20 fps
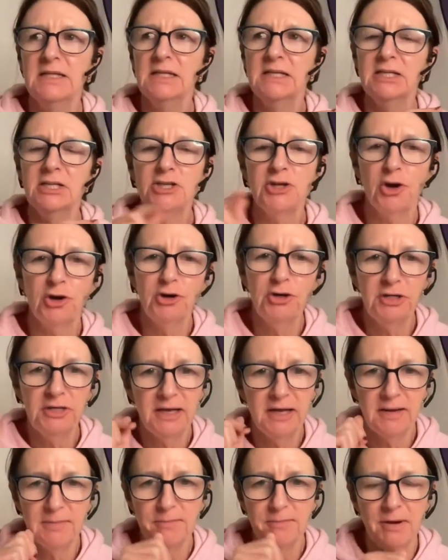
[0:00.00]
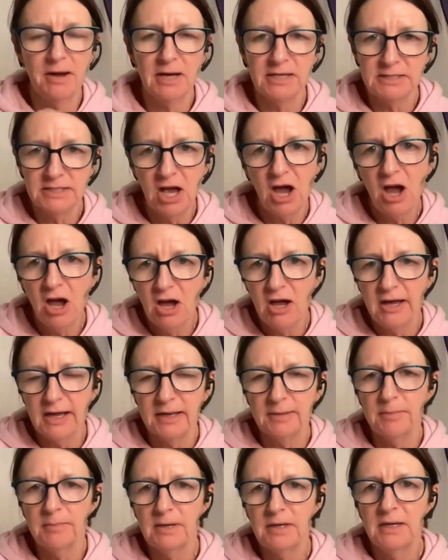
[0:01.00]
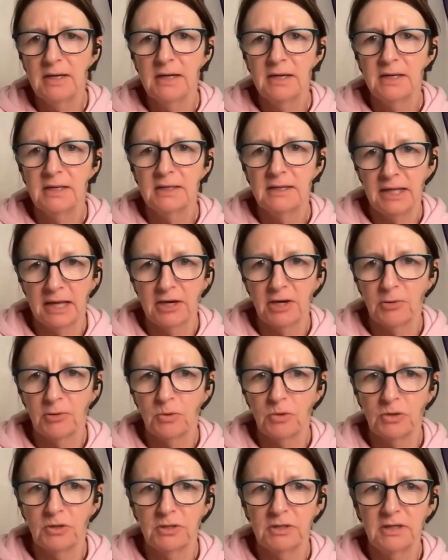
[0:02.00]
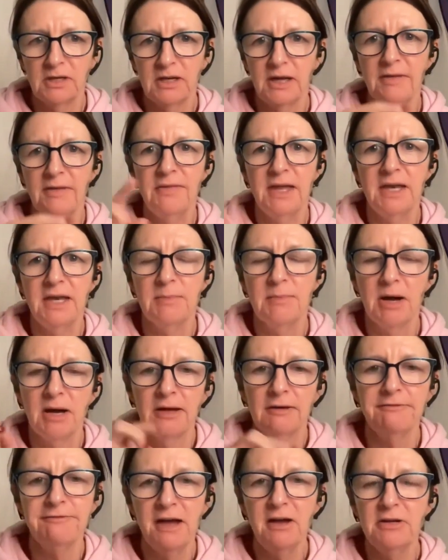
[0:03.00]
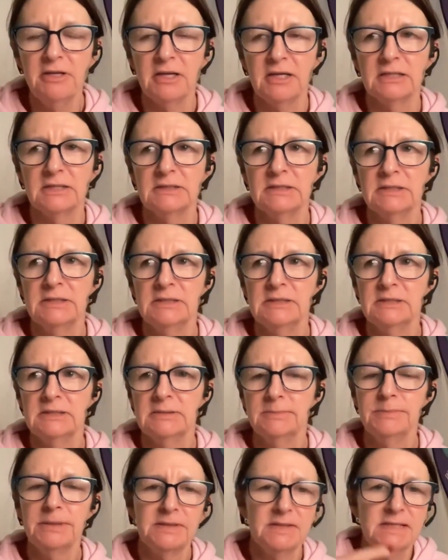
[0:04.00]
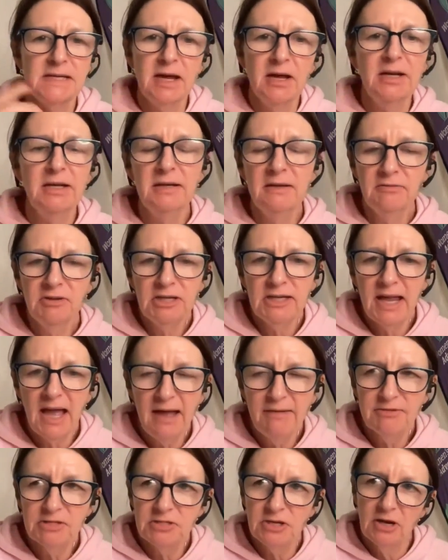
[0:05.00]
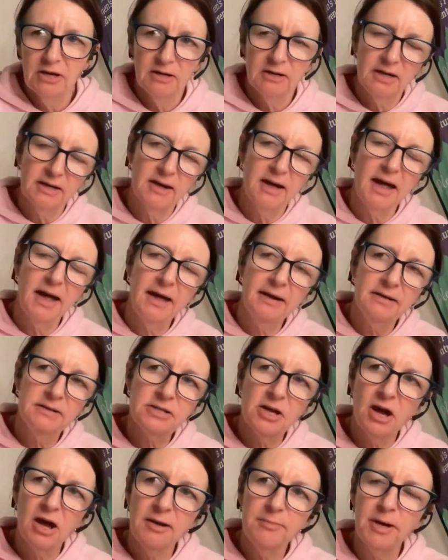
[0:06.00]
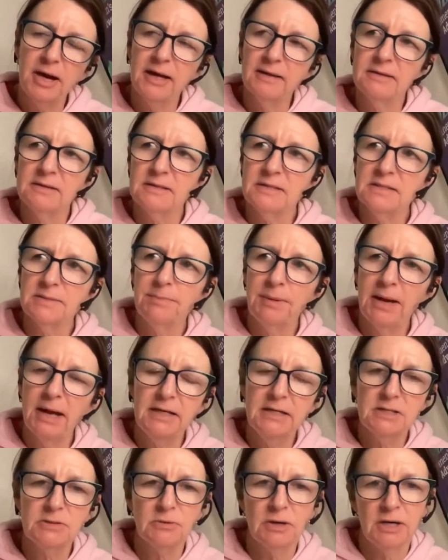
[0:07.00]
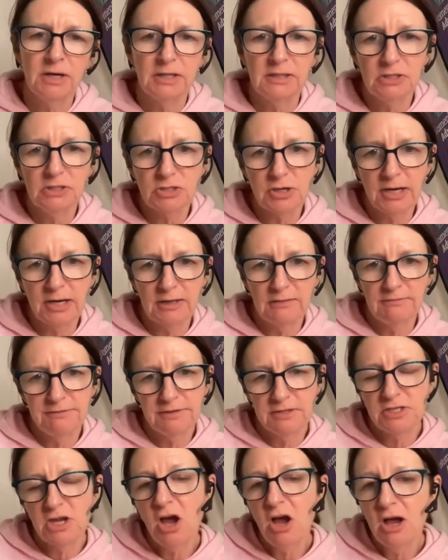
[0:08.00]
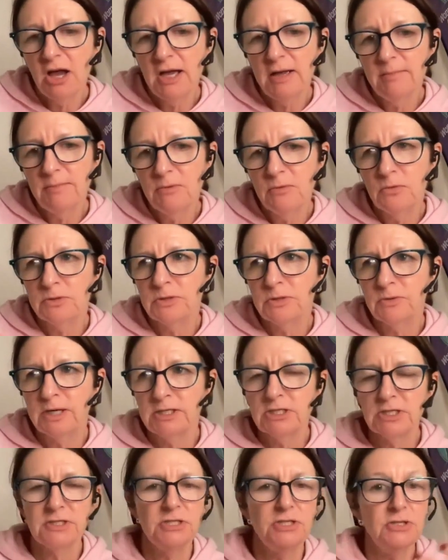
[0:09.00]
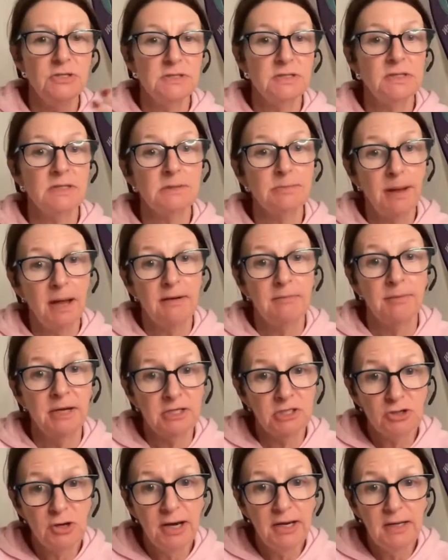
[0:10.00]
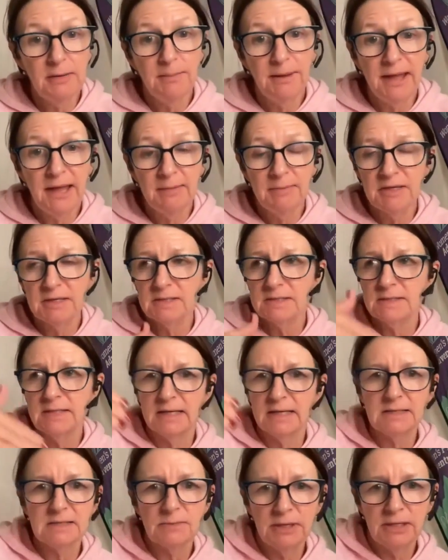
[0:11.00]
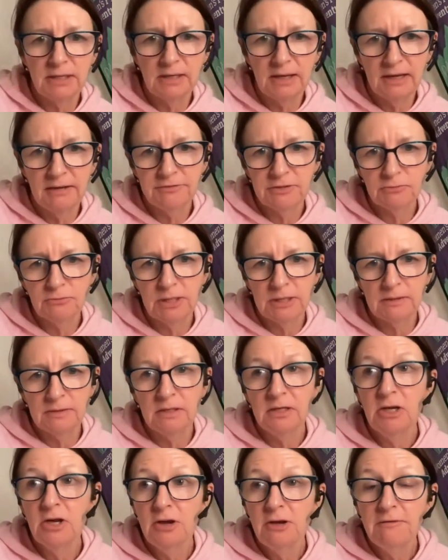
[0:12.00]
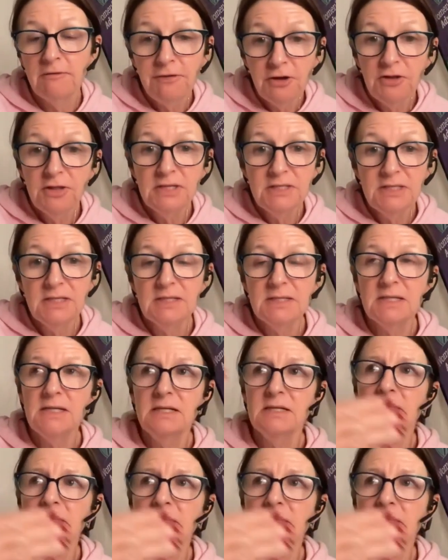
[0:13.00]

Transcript: don't get my time that I want, and then am I a failure? But see, I didn't really have a time. Like, I had a time, I had this debate: do I train for time, or do I just use it as part of my training plan because next week I have to run further distance?